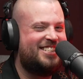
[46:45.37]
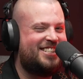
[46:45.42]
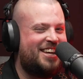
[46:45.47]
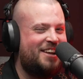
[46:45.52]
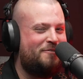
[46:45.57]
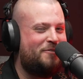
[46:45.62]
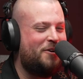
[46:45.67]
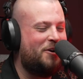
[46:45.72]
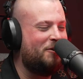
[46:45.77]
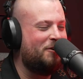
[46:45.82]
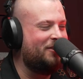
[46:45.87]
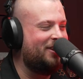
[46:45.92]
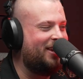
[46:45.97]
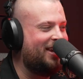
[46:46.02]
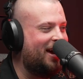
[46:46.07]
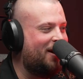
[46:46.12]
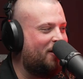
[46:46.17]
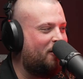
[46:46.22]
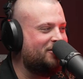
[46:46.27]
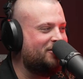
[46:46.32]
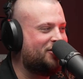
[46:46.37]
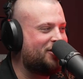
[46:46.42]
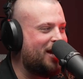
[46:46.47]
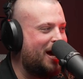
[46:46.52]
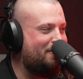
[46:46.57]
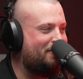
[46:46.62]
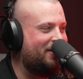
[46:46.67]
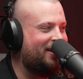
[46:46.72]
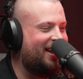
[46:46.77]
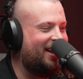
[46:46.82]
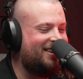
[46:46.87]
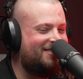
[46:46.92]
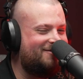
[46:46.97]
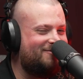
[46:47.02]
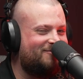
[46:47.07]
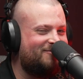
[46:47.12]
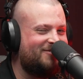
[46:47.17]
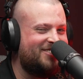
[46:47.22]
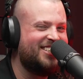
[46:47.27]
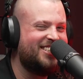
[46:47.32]
get a photo on the orange carpet, lad.
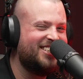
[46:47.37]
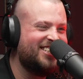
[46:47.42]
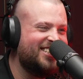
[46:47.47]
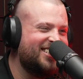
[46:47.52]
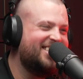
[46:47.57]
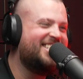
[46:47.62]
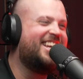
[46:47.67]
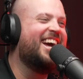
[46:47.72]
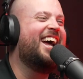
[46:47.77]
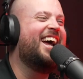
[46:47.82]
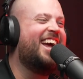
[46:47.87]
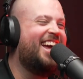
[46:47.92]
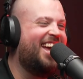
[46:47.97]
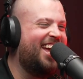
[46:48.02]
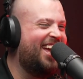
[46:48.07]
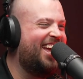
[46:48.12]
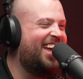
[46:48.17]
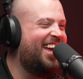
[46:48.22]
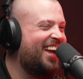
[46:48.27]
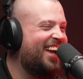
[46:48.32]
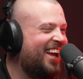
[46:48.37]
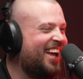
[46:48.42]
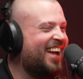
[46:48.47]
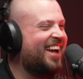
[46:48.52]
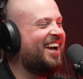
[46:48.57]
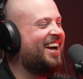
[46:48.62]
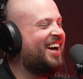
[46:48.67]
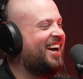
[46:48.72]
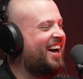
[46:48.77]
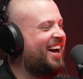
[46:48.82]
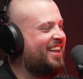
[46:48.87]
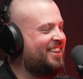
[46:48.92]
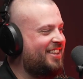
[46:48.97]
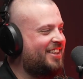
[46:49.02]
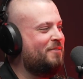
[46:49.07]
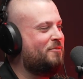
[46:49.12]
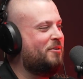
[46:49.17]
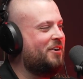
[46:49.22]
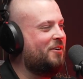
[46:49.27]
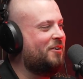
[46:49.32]
I think
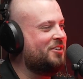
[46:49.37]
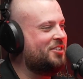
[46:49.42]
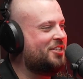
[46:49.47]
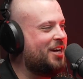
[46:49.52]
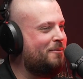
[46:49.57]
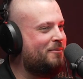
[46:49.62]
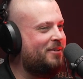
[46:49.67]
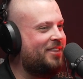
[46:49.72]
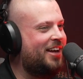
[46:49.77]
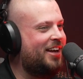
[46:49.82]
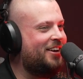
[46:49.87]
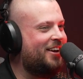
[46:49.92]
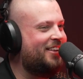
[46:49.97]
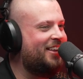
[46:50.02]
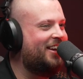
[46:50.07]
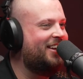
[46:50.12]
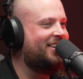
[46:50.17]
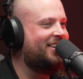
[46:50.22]
they put an orange carpet there, don't they?